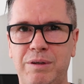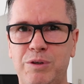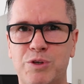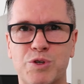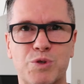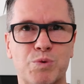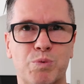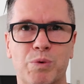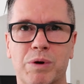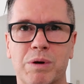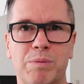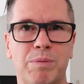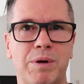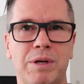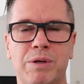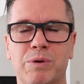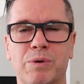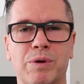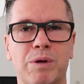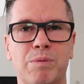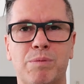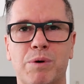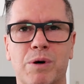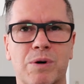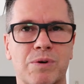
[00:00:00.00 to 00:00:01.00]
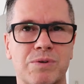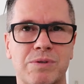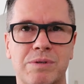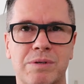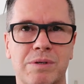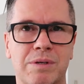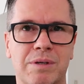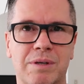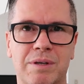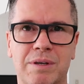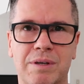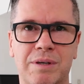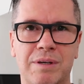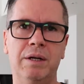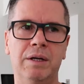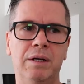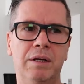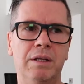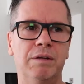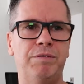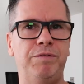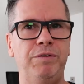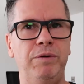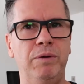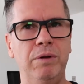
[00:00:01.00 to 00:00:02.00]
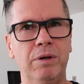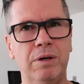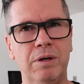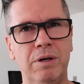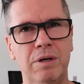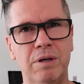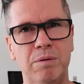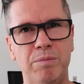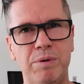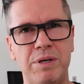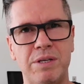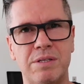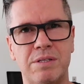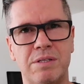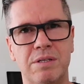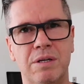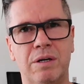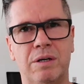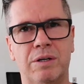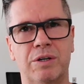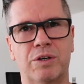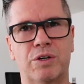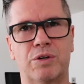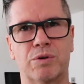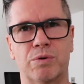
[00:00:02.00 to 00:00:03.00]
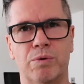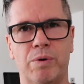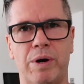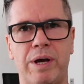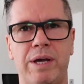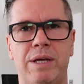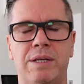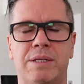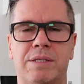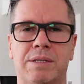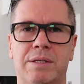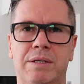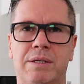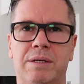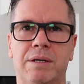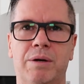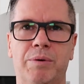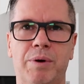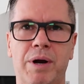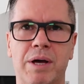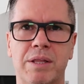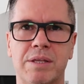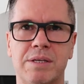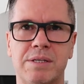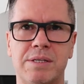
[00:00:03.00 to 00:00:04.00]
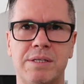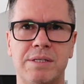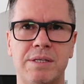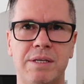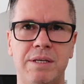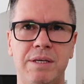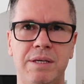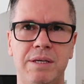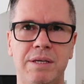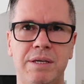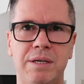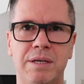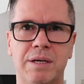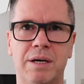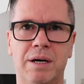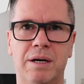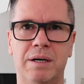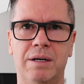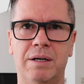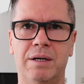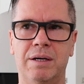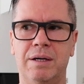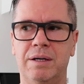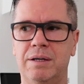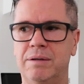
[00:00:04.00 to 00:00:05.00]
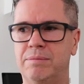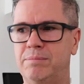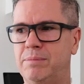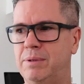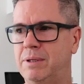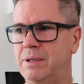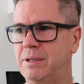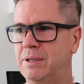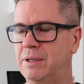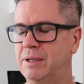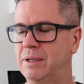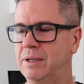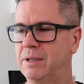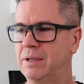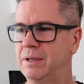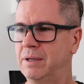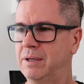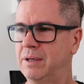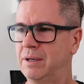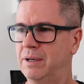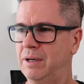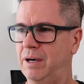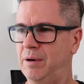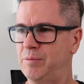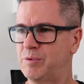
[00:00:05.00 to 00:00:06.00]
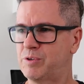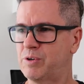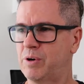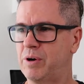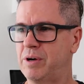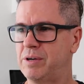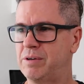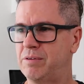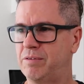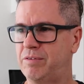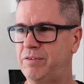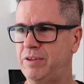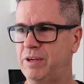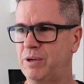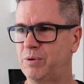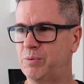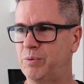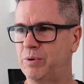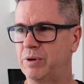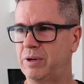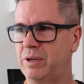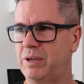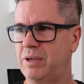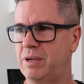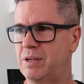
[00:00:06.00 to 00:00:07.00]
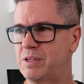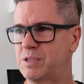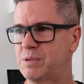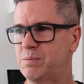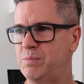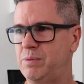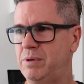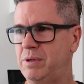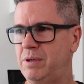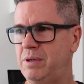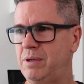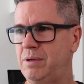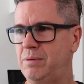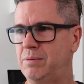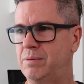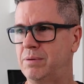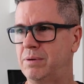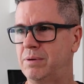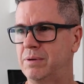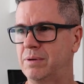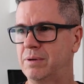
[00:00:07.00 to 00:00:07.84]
just want a manual gearbox. Fuel economy is not great. Around the city, I'm trying to think what it gets me.